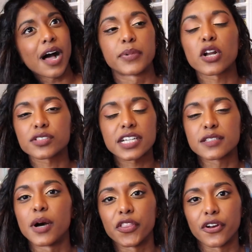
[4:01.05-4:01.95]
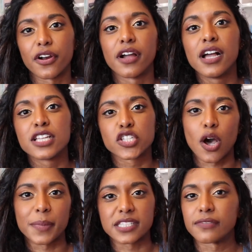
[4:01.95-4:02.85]
But it also has some other
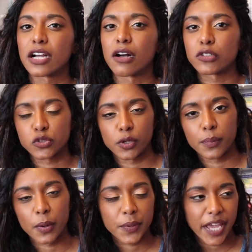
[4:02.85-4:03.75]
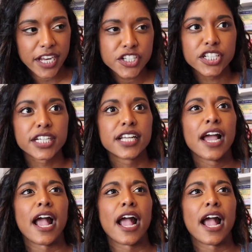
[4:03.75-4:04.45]
topics cultural appropriation,